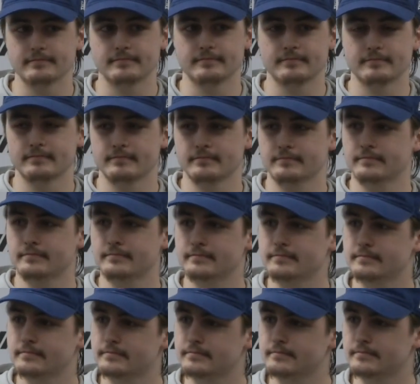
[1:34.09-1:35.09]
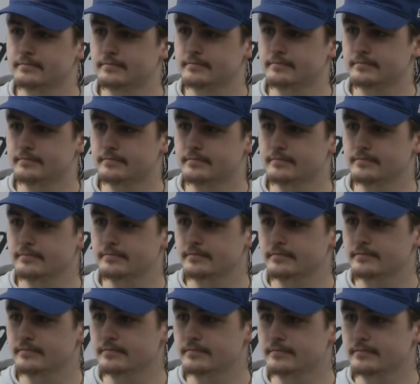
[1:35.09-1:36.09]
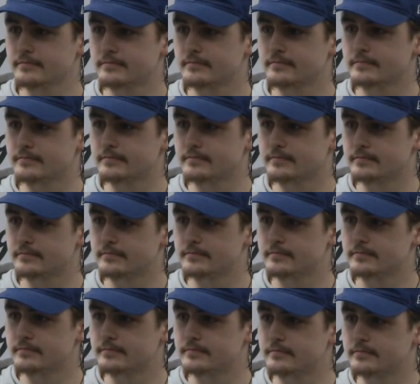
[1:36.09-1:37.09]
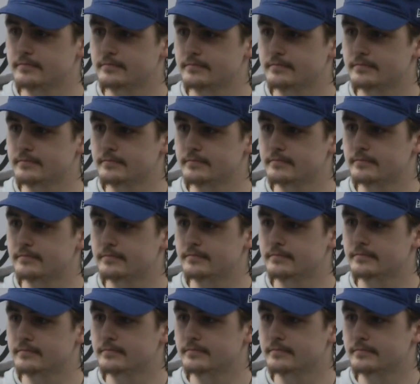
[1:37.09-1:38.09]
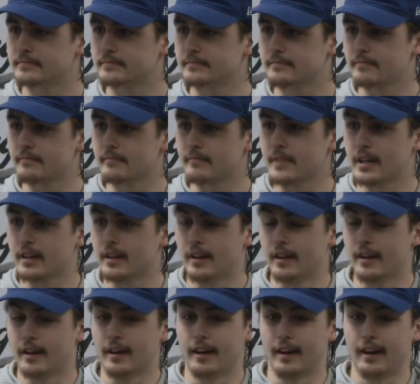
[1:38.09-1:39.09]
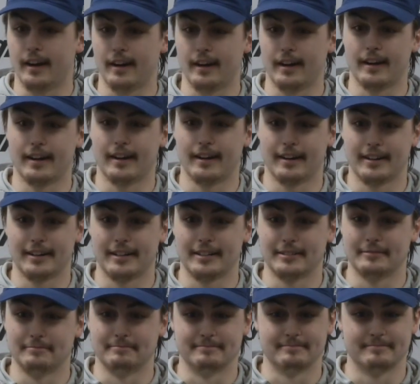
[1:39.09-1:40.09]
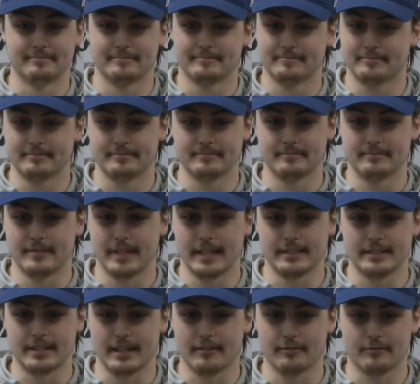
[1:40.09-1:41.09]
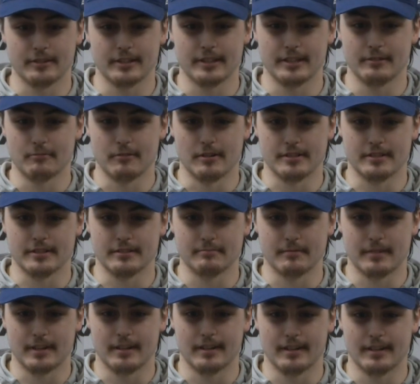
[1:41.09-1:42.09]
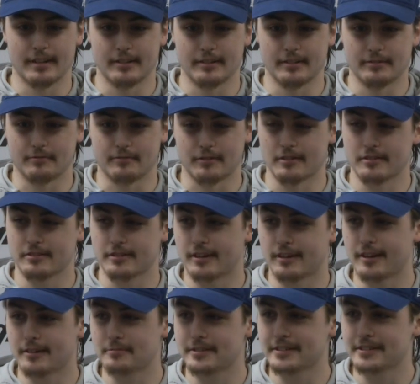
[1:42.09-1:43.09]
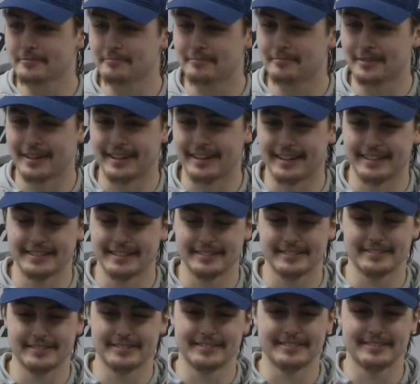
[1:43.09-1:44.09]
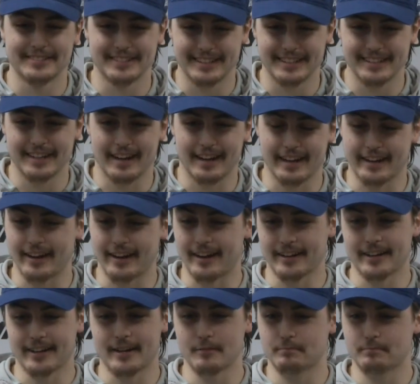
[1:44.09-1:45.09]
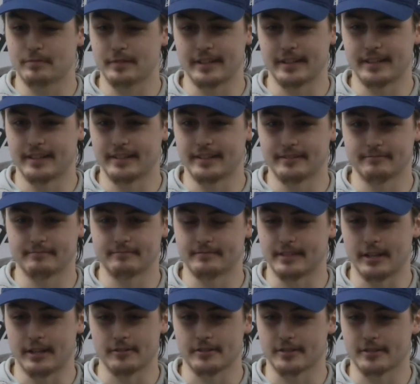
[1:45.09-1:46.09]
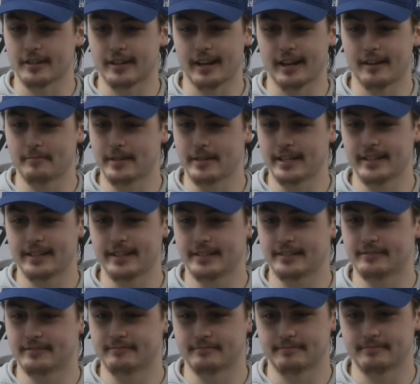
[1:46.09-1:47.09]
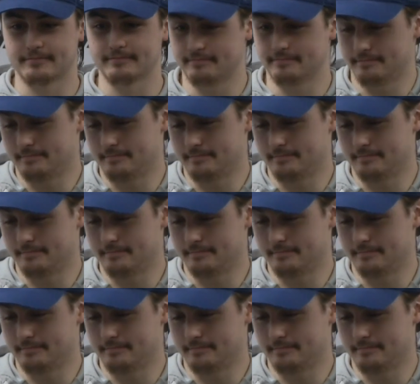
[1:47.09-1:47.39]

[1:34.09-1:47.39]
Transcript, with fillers: But Trader, you make the decision about the Cubs. Um, it definitely wasn't my first option, but I got up and he was looking at me and